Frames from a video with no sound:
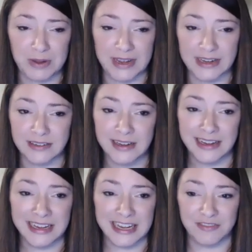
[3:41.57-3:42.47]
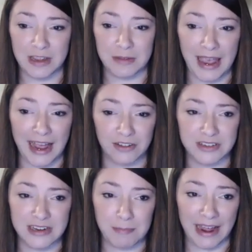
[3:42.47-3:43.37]
But if I'm out
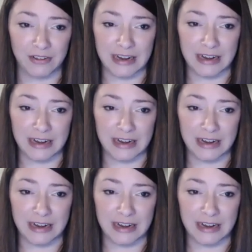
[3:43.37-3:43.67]
and about,